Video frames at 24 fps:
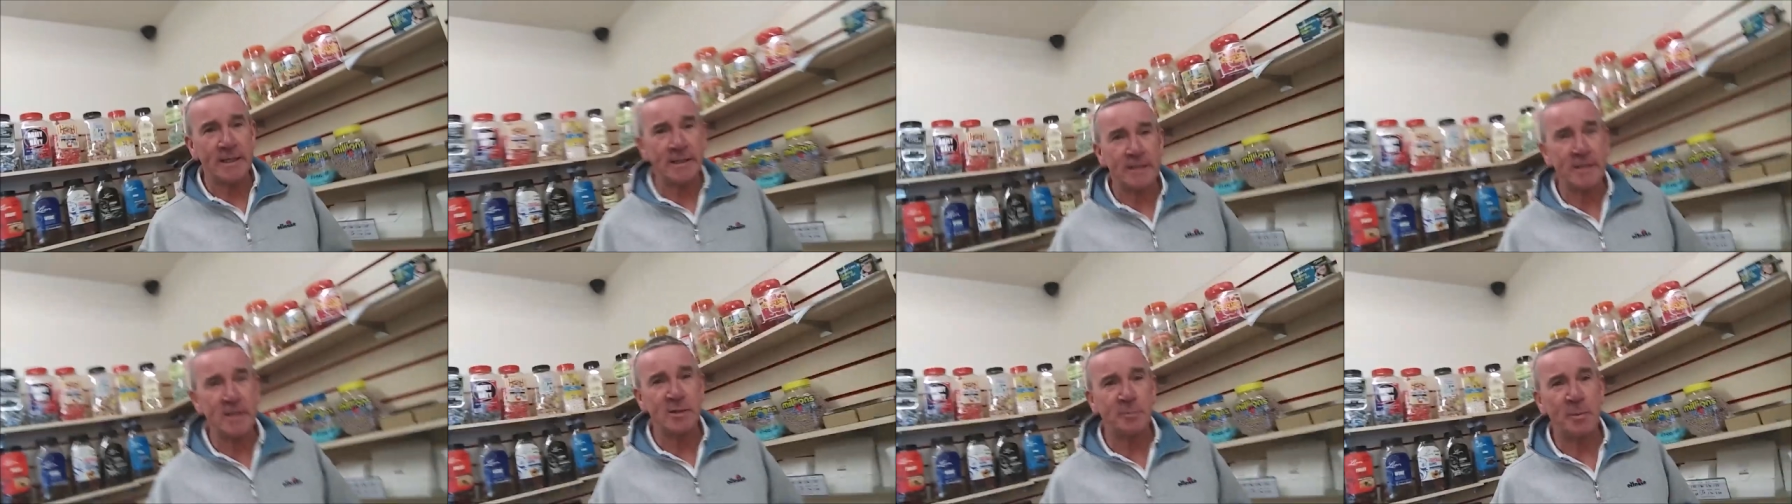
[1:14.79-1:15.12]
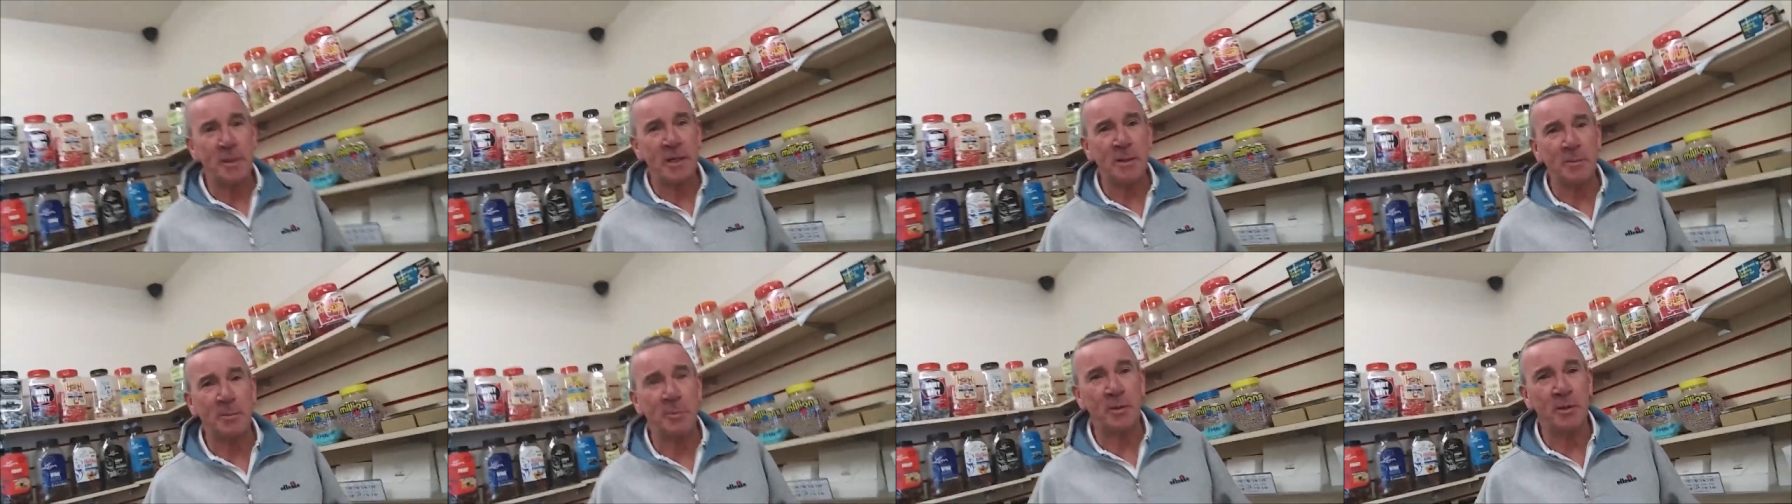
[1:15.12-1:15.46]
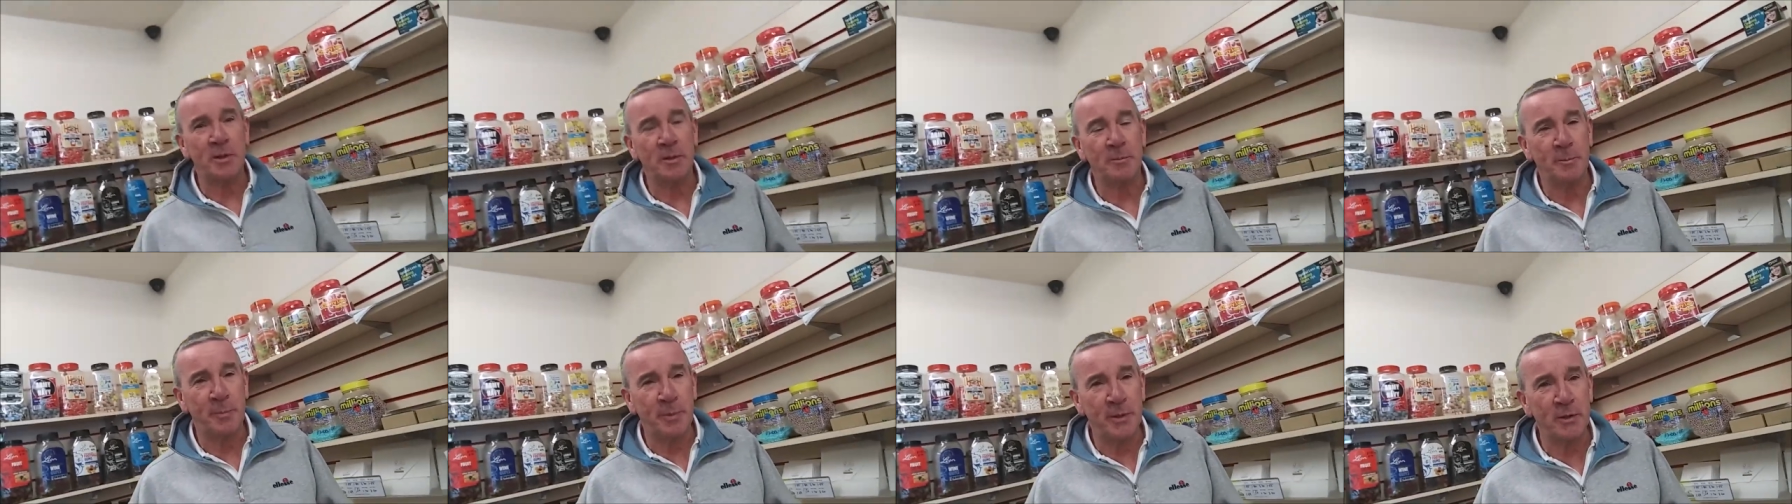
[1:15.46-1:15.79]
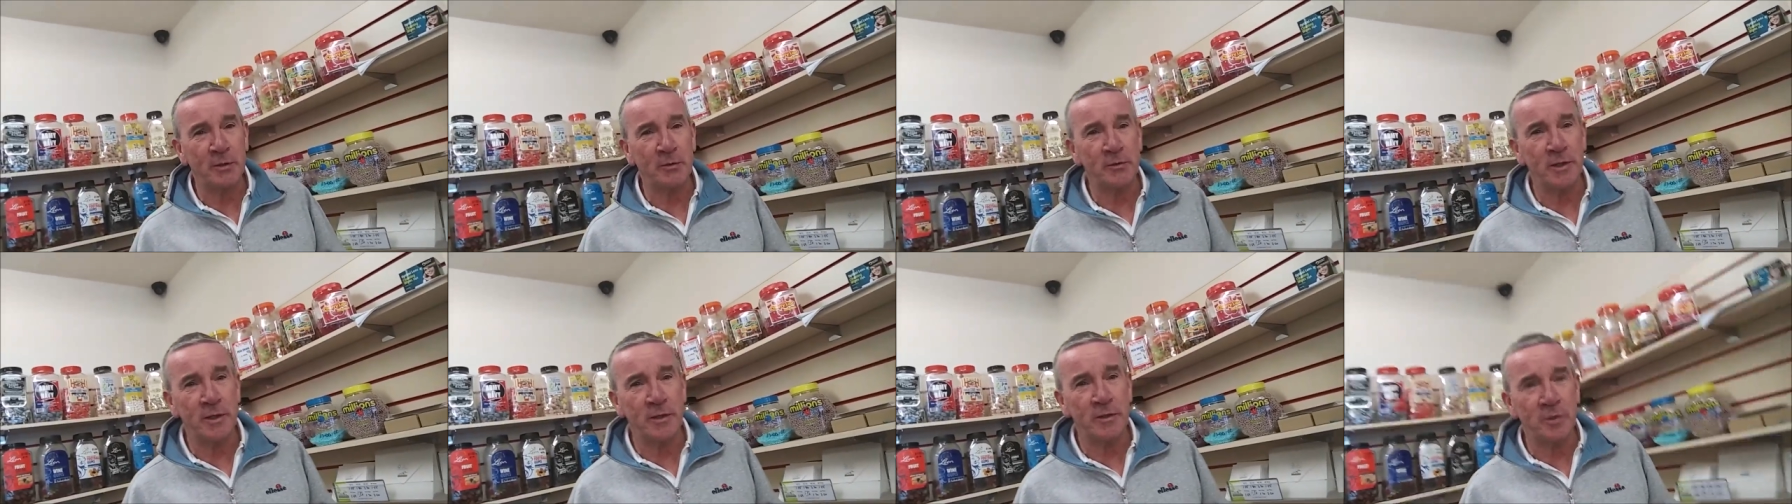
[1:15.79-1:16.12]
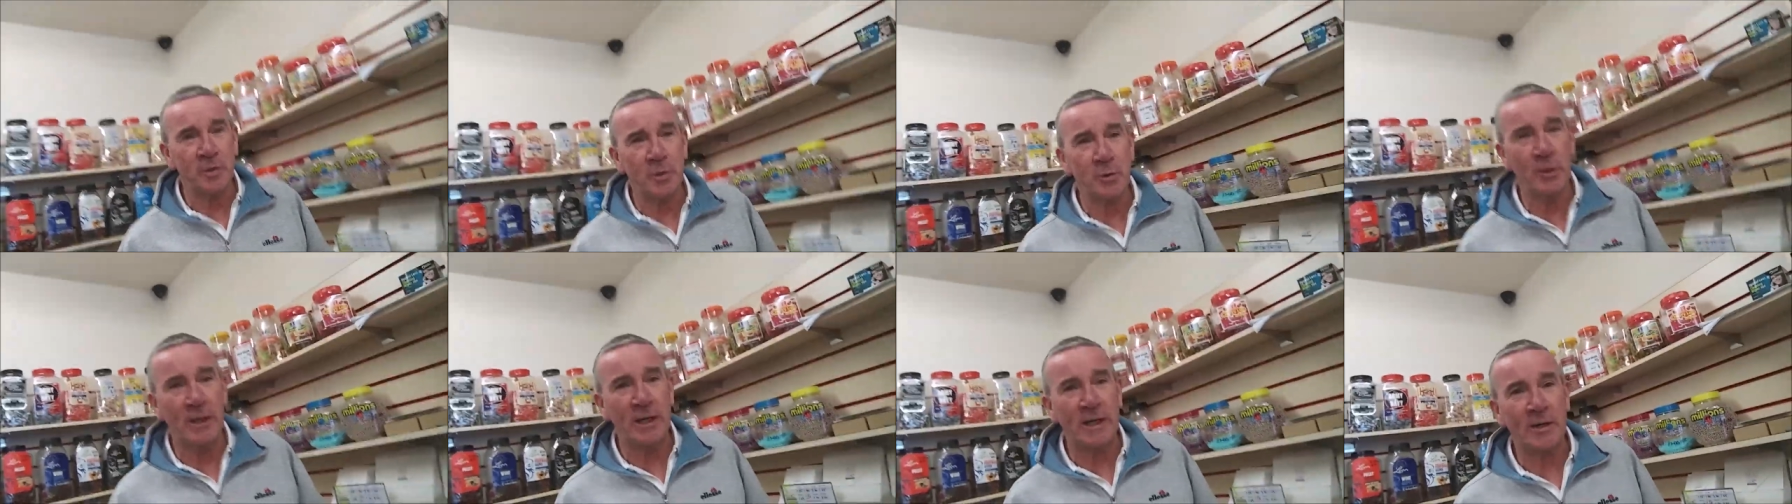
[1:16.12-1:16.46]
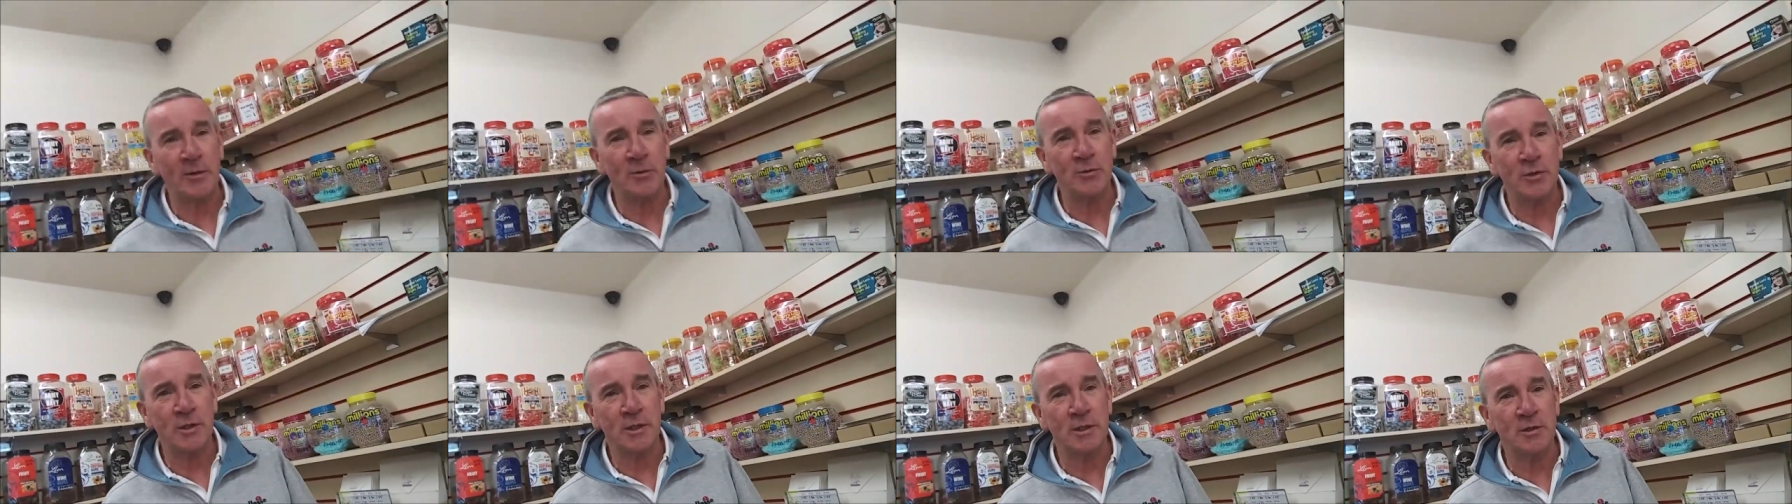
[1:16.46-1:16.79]
these people are building new
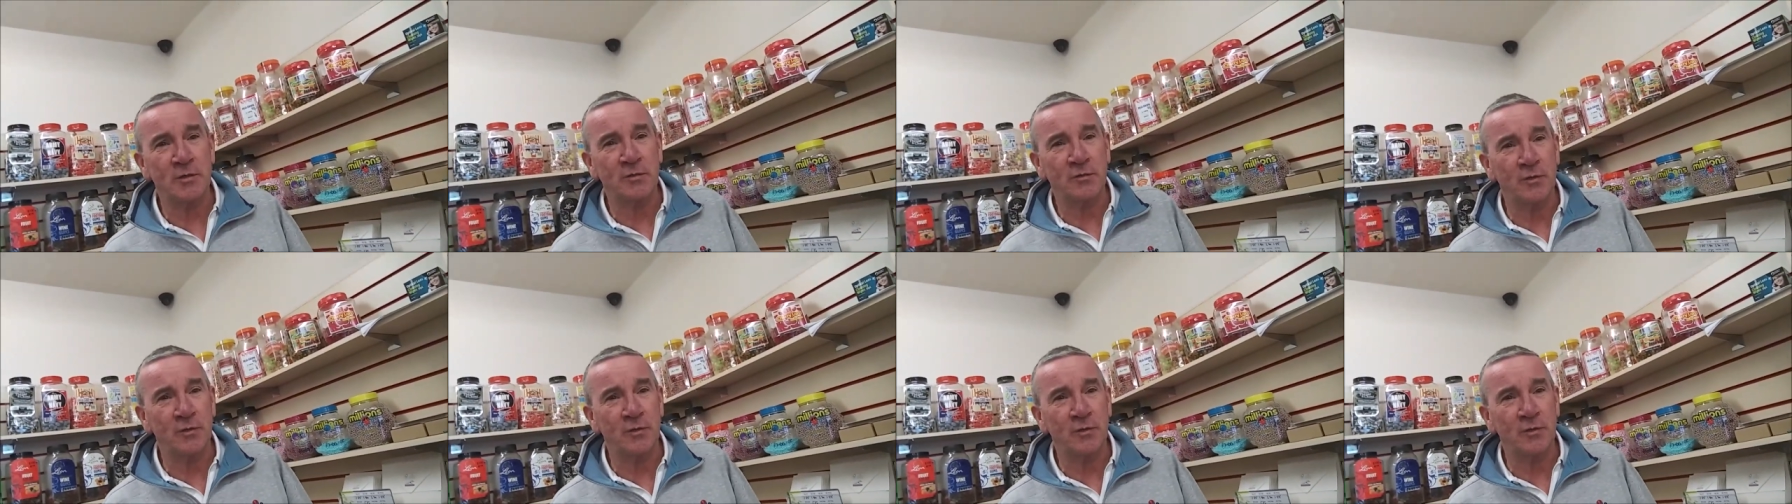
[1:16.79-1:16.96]
houses